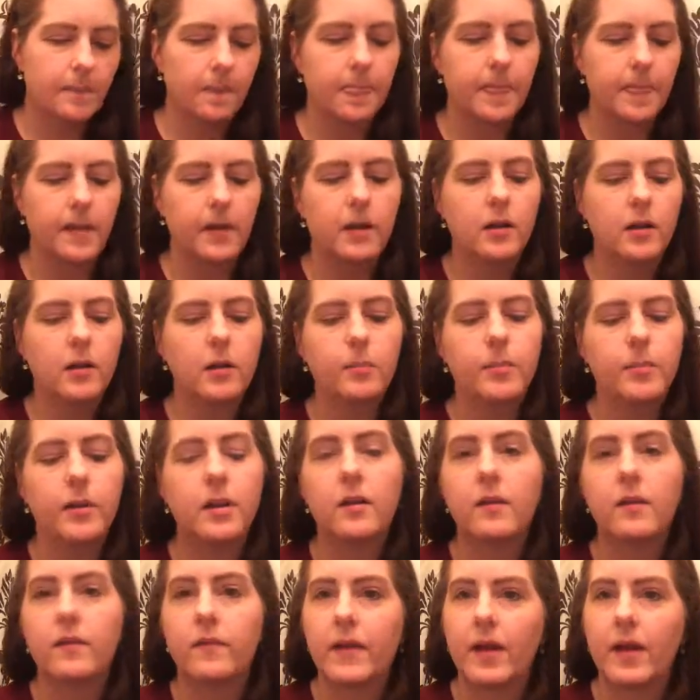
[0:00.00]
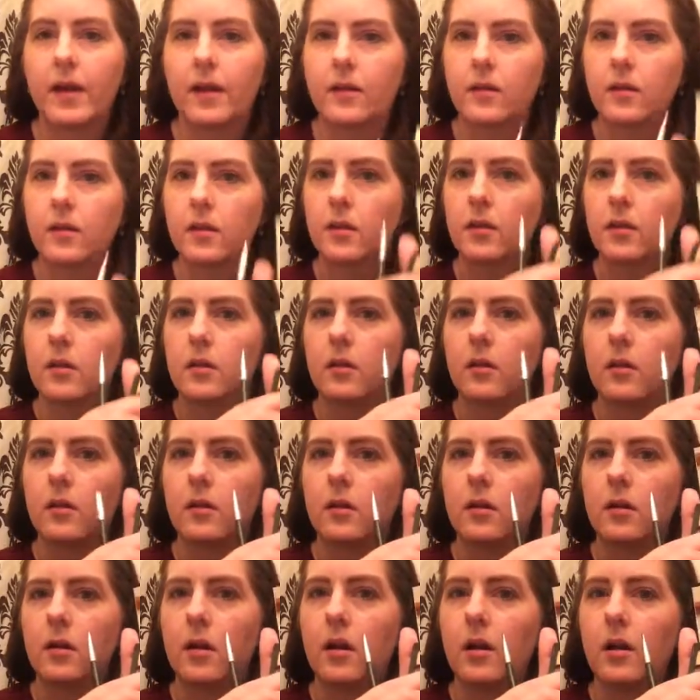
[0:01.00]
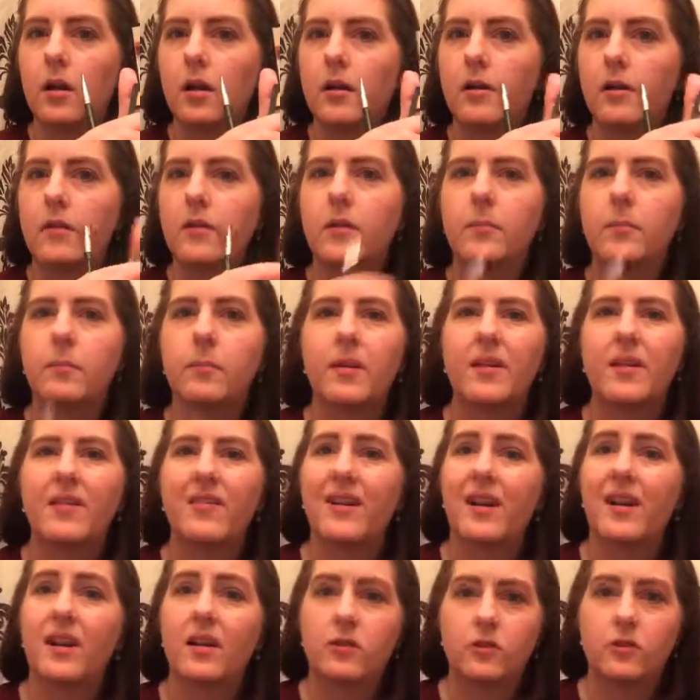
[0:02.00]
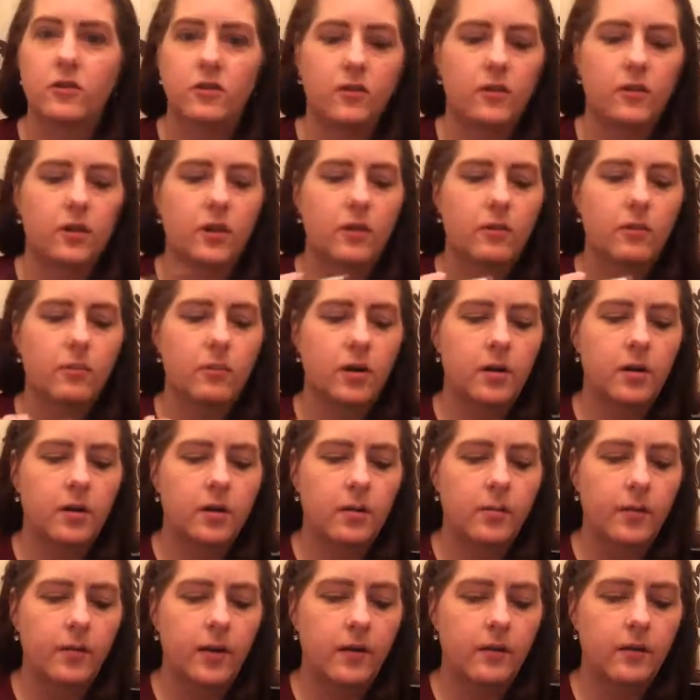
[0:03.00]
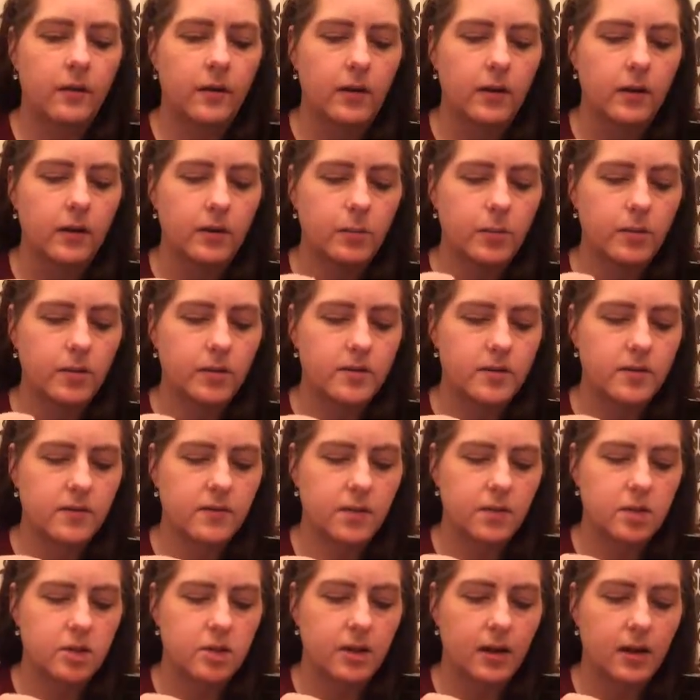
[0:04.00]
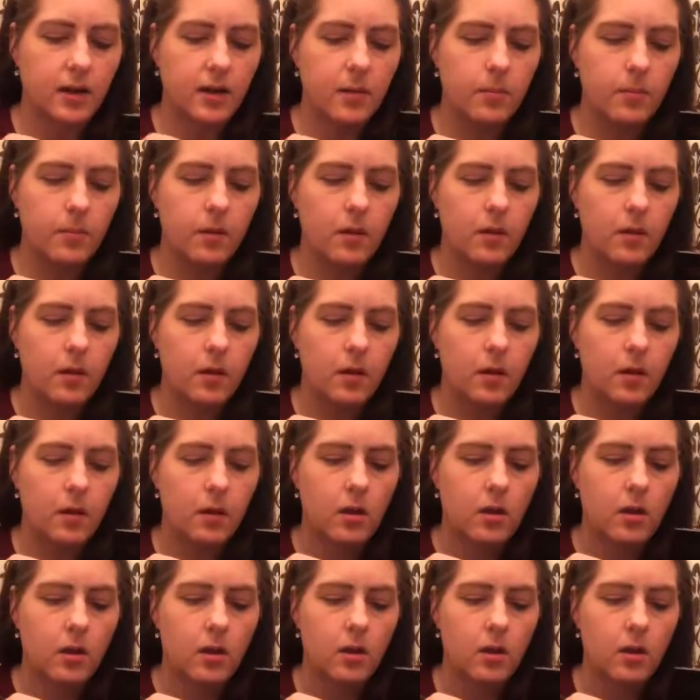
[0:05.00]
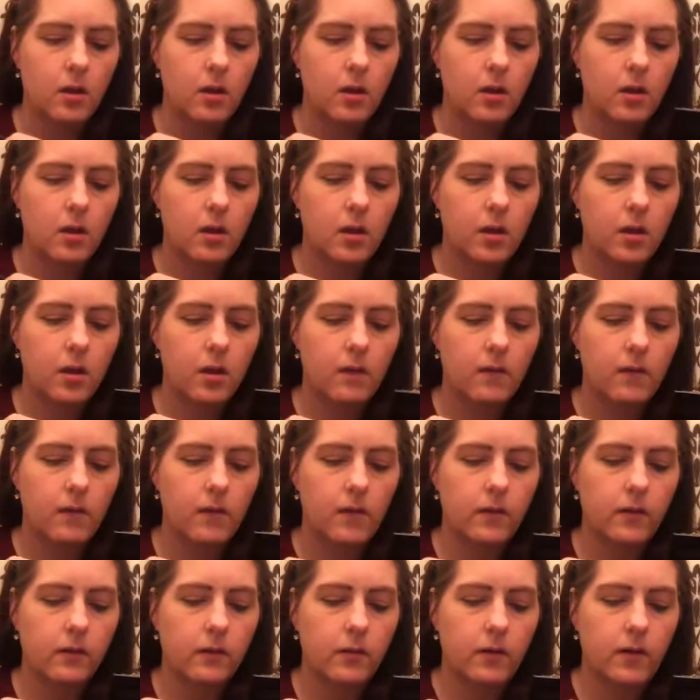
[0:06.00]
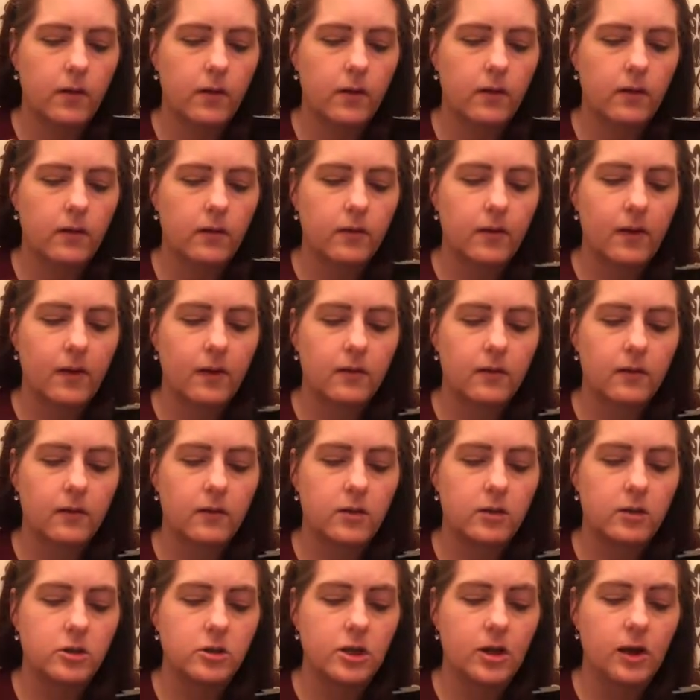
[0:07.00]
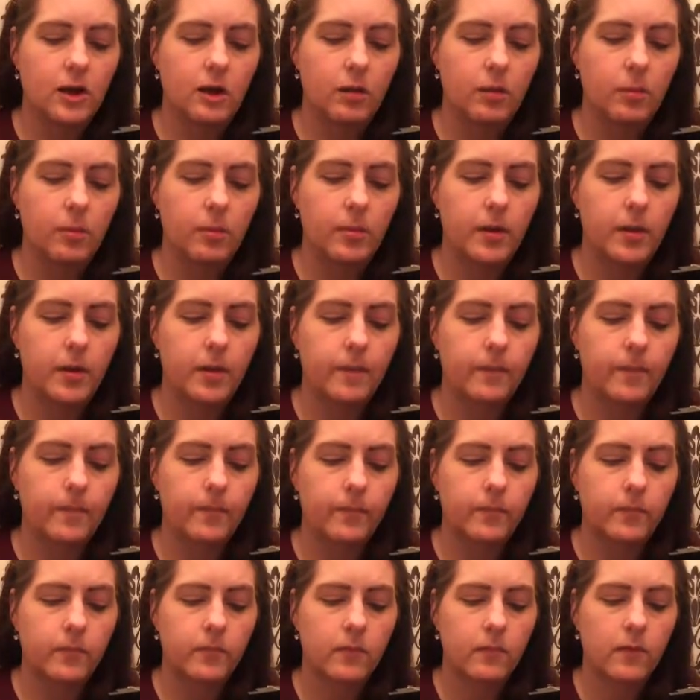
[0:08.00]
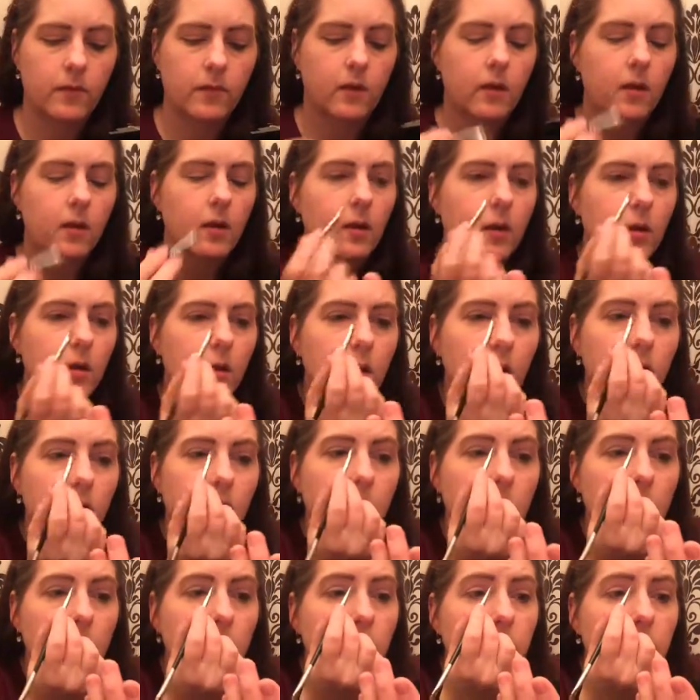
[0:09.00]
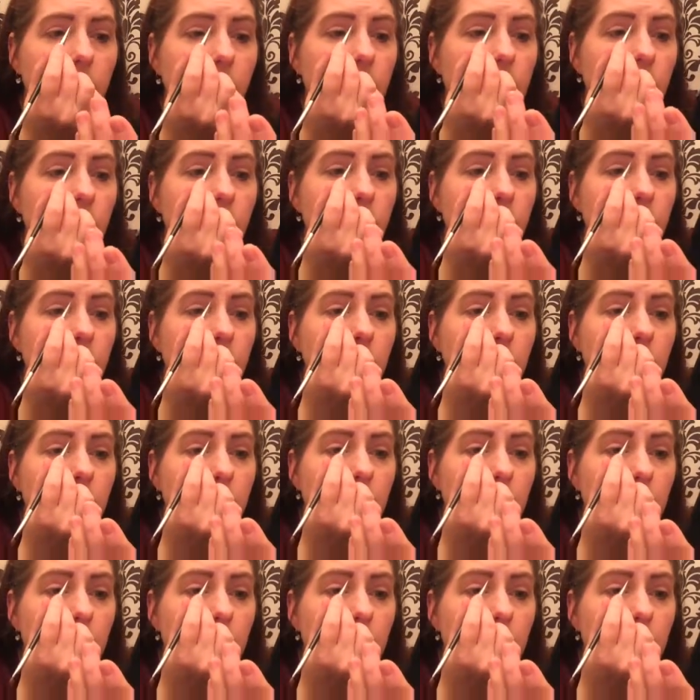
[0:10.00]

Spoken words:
little bit of that highlighting bit there, just to give my eyebrows a little bit of a shape. That's what it is. That's the gel bit. So I'm just going to